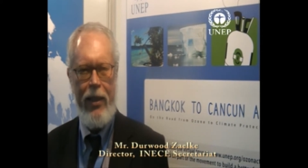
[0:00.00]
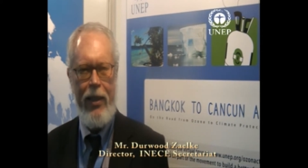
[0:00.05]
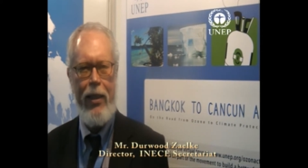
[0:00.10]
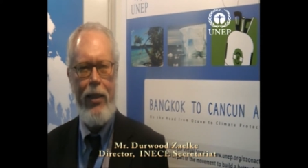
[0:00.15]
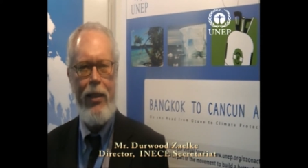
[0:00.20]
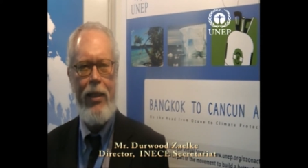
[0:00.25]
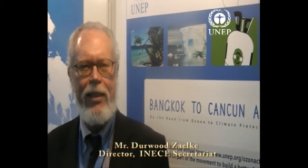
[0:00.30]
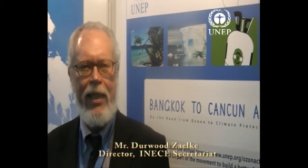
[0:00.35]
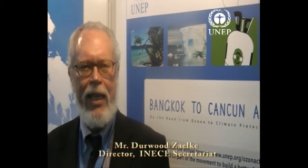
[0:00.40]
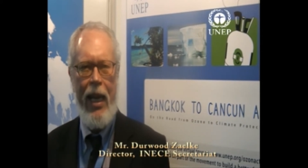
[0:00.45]
The
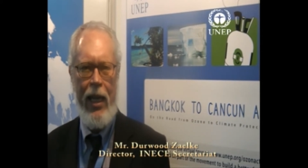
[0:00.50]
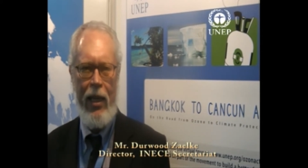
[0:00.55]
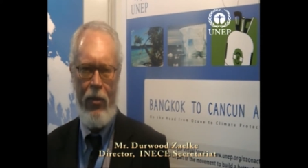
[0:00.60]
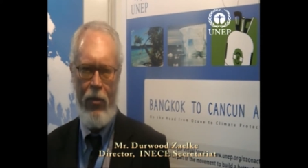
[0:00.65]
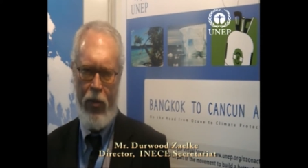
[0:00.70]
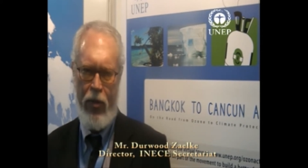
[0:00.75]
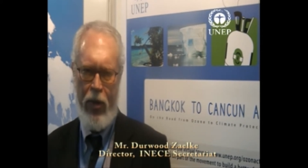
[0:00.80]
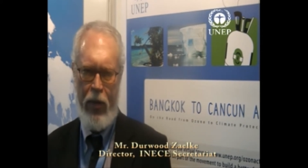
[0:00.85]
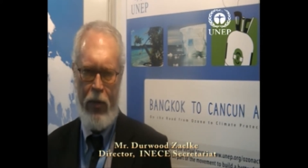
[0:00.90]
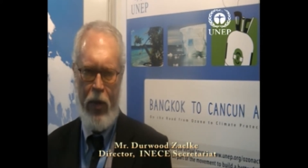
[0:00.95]
second
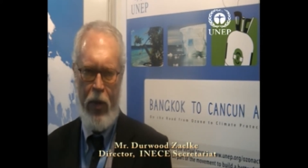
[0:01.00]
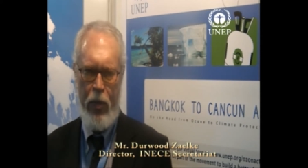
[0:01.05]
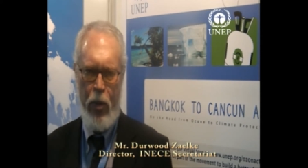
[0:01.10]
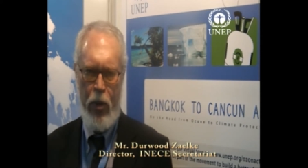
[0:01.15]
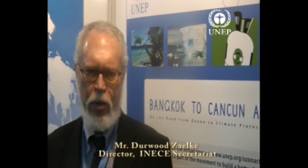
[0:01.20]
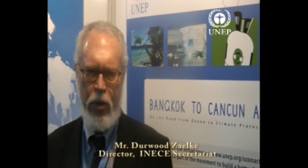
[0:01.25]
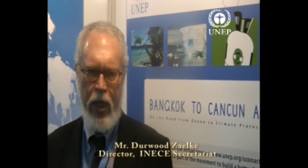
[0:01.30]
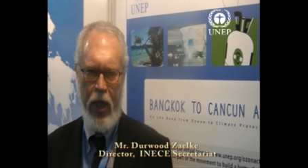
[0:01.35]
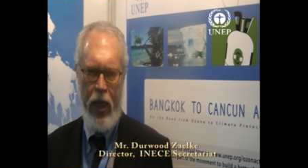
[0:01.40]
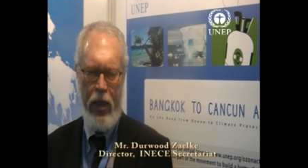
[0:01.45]

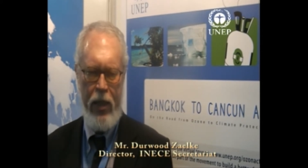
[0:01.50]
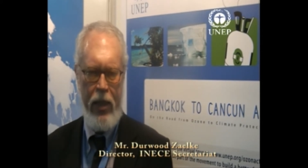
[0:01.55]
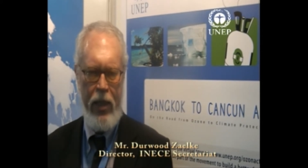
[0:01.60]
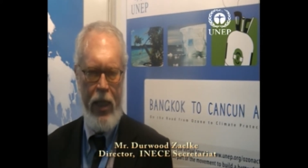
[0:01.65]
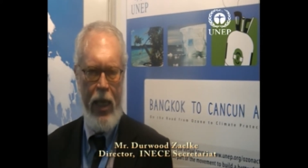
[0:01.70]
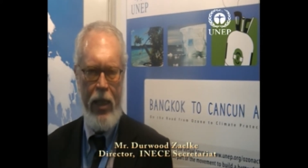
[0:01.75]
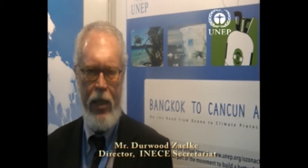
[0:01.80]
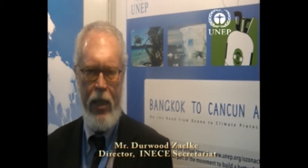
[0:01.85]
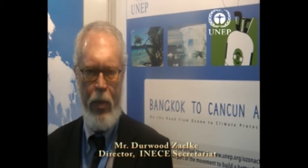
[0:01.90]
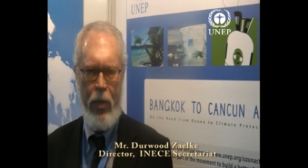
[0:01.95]
50%
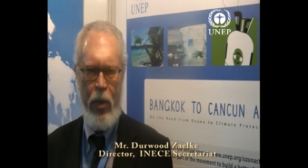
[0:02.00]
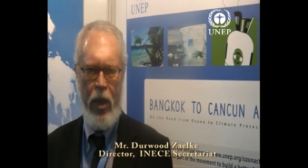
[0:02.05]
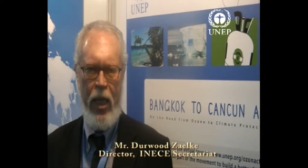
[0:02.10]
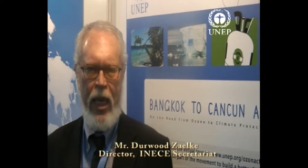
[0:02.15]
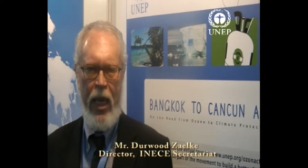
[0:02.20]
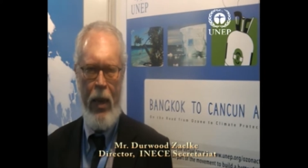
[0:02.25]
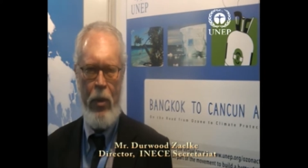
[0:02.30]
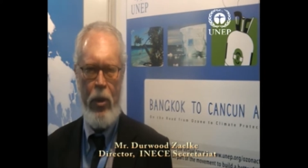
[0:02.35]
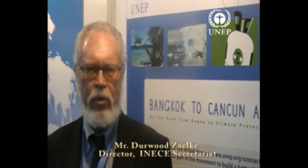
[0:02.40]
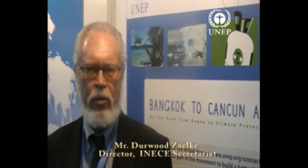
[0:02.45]
stays up in the
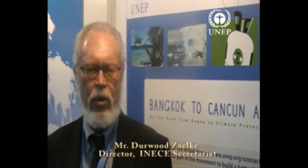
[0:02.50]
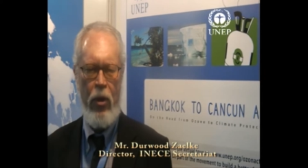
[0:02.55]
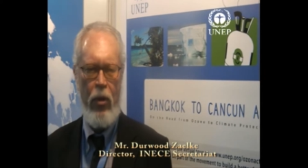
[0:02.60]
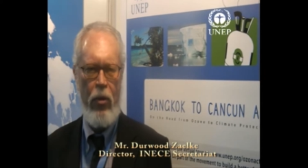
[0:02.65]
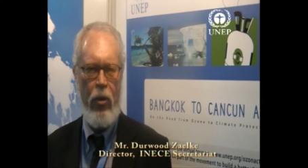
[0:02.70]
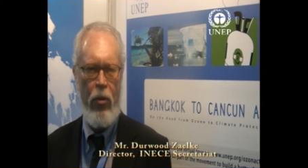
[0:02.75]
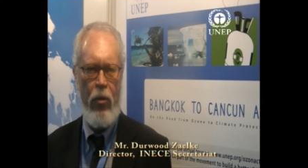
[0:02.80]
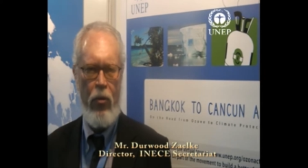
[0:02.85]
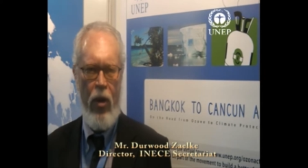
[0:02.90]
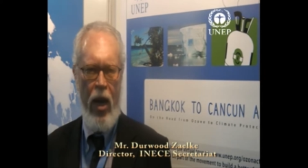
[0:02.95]
atmosphere
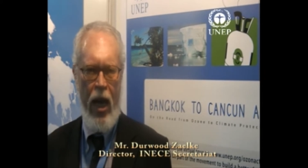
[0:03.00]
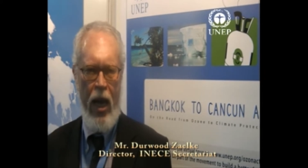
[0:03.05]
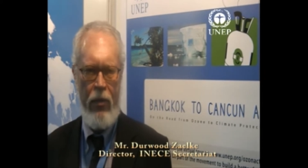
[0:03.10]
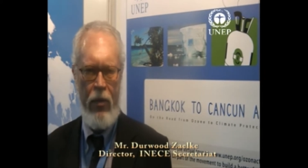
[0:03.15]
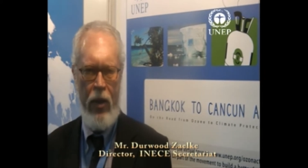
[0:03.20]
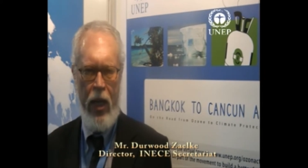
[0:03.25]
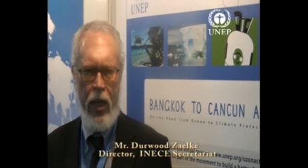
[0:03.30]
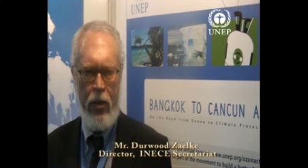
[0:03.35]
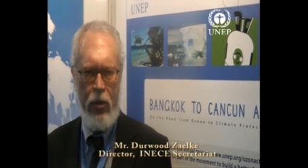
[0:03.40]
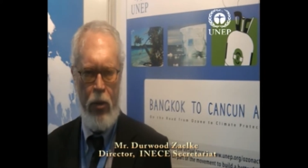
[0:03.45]
for
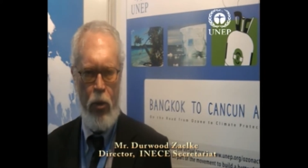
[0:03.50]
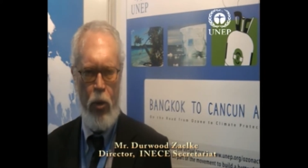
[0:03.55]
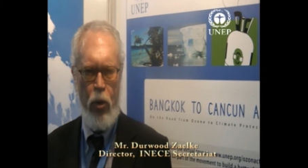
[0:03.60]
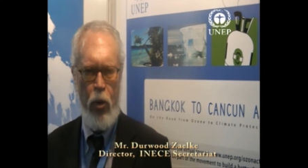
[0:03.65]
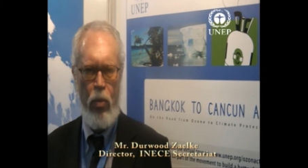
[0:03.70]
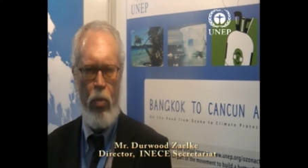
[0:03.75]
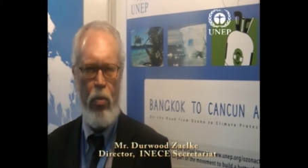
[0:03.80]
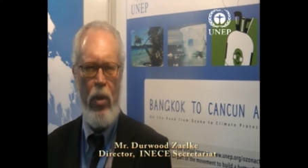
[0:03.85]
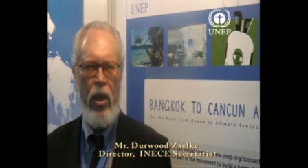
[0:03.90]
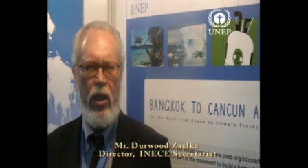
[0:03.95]
5,000
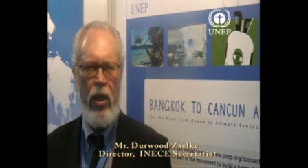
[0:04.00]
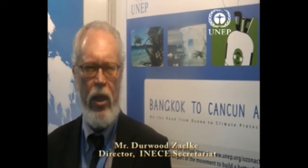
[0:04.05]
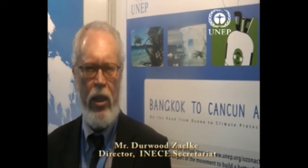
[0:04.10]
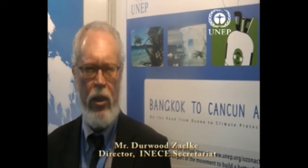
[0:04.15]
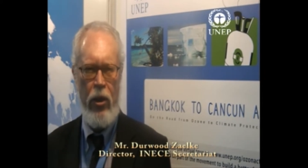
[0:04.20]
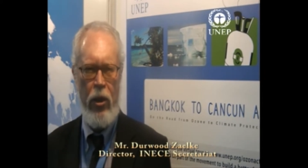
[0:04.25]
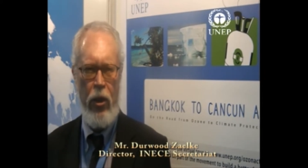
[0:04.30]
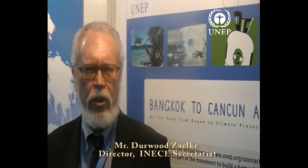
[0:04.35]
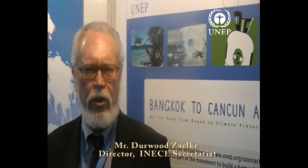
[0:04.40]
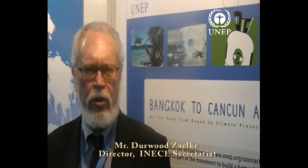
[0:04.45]
to a
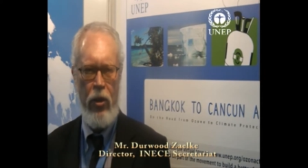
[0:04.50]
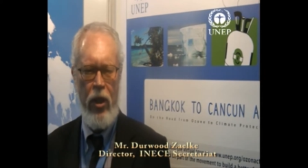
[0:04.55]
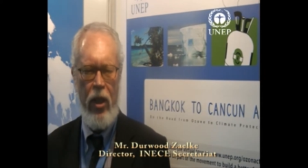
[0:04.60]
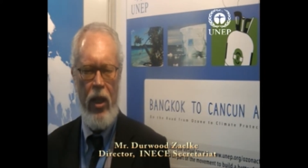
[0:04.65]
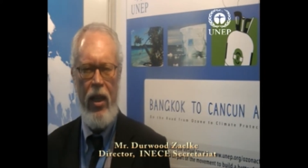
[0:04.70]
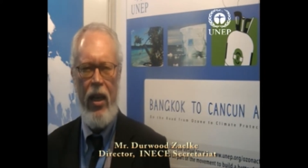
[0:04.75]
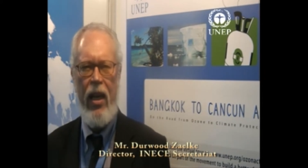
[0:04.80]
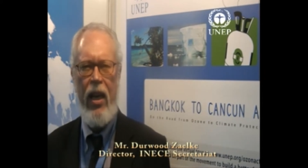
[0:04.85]
million years,